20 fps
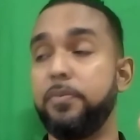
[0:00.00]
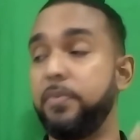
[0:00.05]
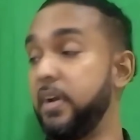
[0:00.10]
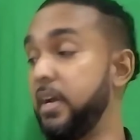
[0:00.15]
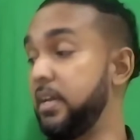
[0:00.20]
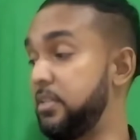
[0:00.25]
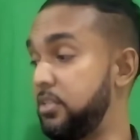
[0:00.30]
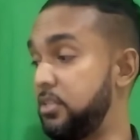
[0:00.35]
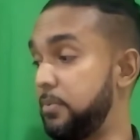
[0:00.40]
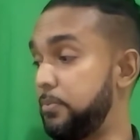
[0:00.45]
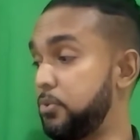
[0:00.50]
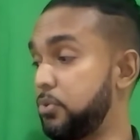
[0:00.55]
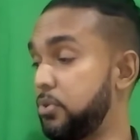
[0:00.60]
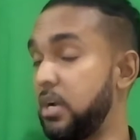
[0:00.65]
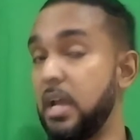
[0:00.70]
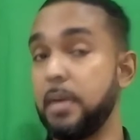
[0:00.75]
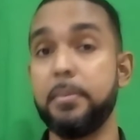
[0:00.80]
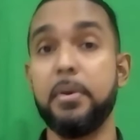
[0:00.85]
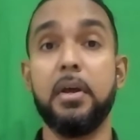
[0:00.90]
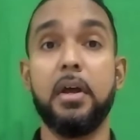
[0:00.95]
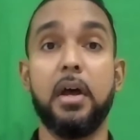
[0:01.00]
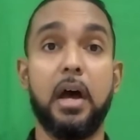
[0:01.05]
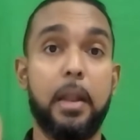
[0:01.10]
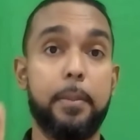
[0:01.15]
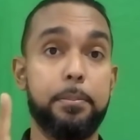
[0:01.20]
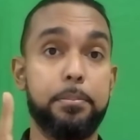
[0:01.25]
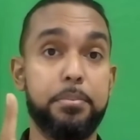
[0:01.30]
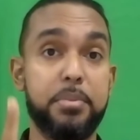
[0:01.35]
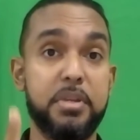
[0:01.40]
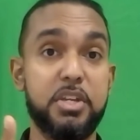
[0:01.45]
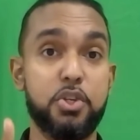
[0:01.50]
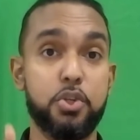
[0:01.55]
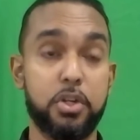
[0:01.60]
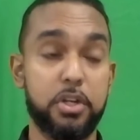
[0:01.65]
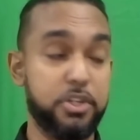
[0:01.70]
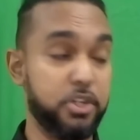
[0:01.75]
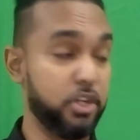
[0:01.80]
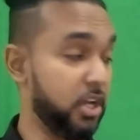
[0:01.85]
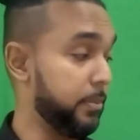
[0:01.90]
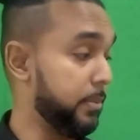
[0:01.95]
forget to subscribe and be sure to
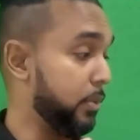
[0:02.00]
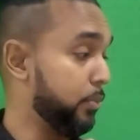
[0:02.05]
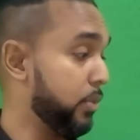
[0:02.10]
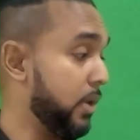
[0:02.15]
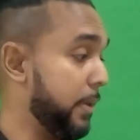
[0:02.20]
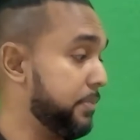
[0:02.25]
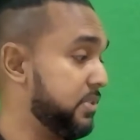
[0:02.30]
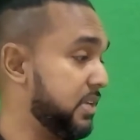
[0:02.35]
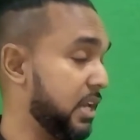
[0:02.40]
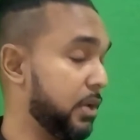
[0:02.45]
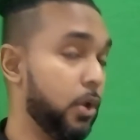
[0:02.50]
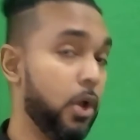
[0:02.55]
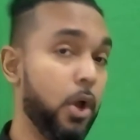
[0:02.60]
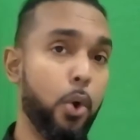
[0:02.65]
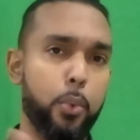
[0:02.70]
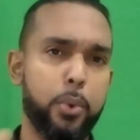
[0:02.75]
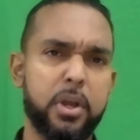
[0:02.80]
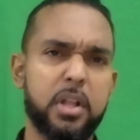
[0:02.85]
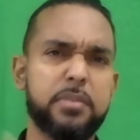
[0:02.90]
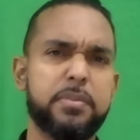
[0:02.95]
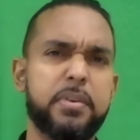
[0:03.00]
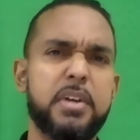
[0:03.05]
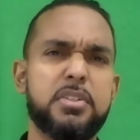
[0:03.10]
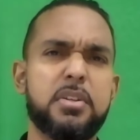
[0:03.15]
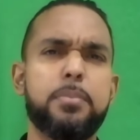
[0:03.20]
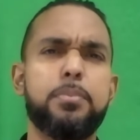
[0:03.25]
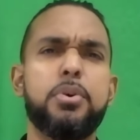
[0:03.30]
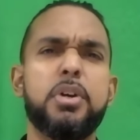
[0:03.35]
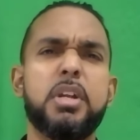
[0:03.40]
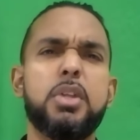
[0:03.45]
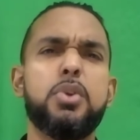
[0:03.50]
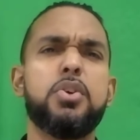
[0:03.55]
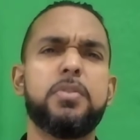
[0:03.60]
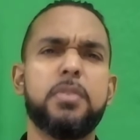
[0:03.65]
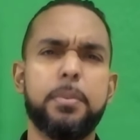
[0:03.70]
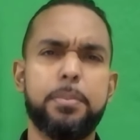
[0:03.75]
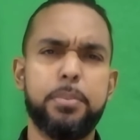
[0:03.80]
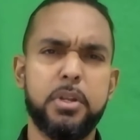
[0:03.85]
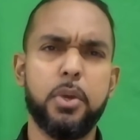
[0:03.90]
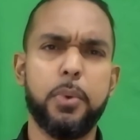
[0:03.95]
check out my website where you'll find some pretty
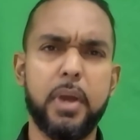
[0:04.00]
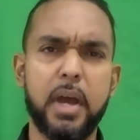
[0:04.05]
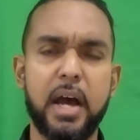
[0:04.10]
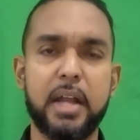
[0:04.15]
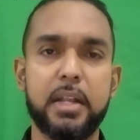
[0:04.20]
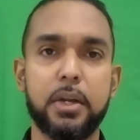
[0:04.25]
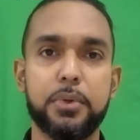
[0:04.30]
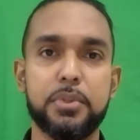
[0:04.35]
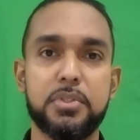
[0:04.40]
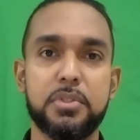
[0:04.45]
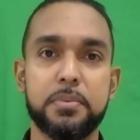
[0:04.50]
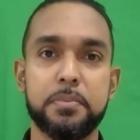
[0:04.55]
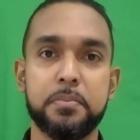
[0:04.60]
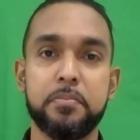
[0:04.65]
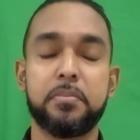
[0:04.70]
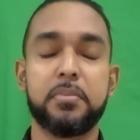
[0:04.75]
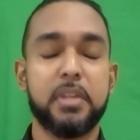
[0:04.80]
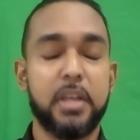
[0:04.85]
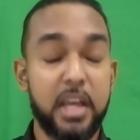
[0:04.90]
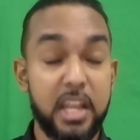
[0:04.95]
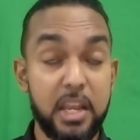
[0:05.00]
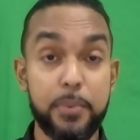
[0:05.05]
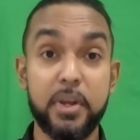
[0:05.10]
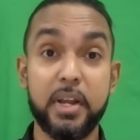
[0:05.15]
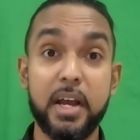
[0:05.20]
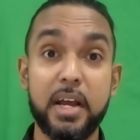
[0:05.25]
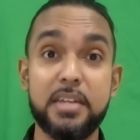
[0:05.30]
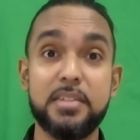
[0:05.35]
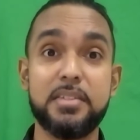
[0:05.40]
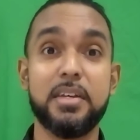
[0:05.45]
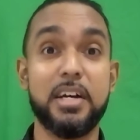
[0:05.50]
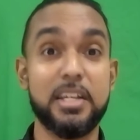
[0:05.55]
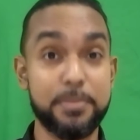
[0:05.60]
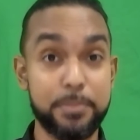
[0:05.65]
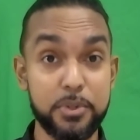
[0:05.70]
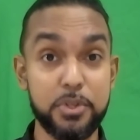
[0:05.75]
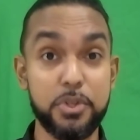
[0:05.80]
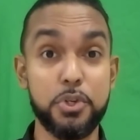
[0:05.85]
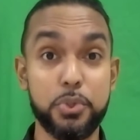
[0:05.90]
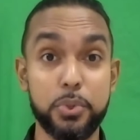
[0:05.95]
useful POA handouts. Anyway, guys, as
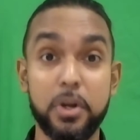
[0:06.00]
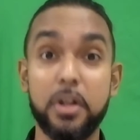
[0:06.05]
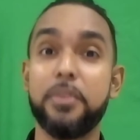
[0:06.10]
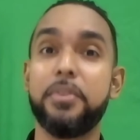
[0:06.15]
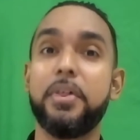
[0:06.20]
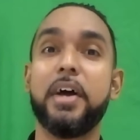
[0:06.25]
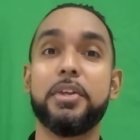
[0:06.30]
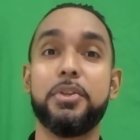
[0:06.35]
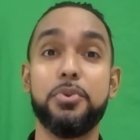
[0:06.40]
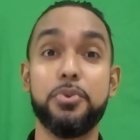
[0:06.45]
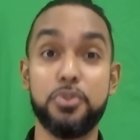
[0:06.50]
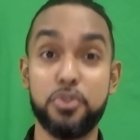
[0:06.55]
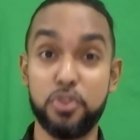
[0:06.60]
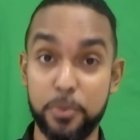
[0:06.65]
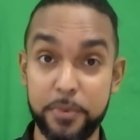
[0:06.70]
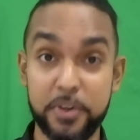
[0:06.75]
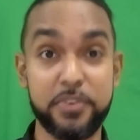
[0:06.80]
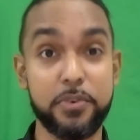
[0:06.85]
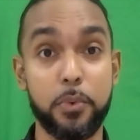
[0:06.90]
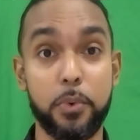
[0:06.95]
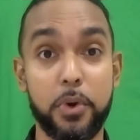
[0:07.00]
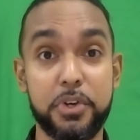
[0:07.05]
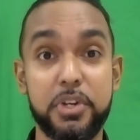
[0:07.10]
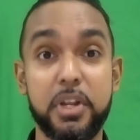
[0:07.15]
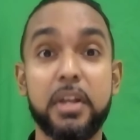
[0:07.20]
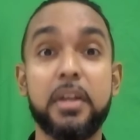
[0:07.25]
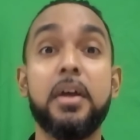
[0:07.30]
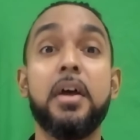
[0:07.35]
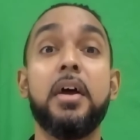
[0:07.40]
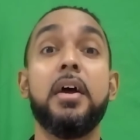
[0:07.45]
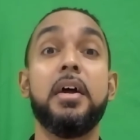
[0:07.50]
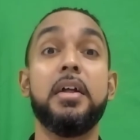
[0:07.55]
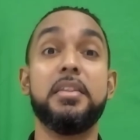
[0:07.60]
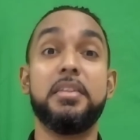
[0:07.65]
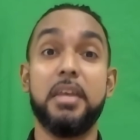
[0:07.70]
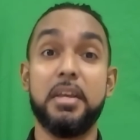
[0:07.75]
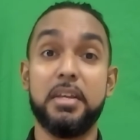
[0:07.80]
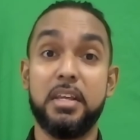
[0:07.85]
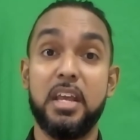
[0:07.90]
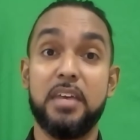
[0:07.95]
per usual, thank you so much for watching.
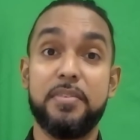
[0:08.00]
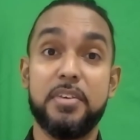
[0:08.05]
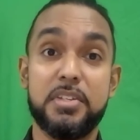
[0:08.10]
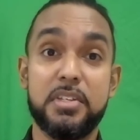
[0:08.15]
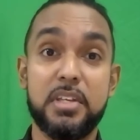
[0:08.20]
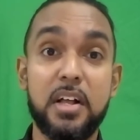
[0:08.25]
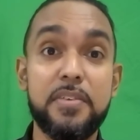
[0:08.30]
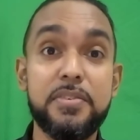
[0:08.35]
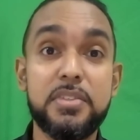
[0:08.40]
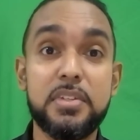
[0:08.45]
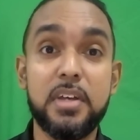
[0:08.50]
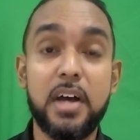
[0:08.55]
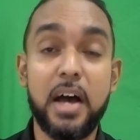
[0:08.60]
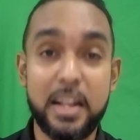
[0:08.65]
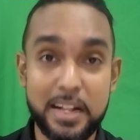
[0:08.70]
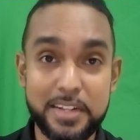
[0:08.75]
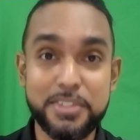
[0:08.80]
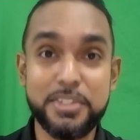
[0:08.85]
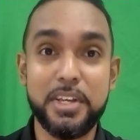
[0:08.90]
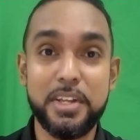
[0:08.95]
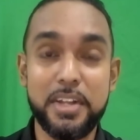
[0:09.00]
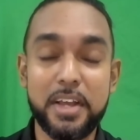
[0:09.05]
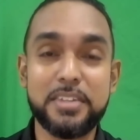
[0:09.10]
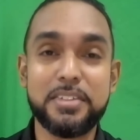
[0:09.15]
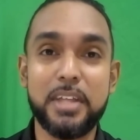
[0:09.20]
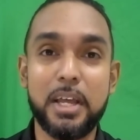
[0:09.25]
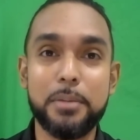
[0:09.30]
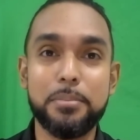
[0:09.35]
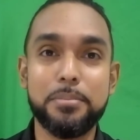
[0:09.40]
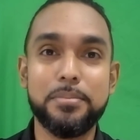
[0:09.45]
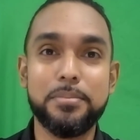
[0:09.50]
Take care of yourselves, and I'll see you next time.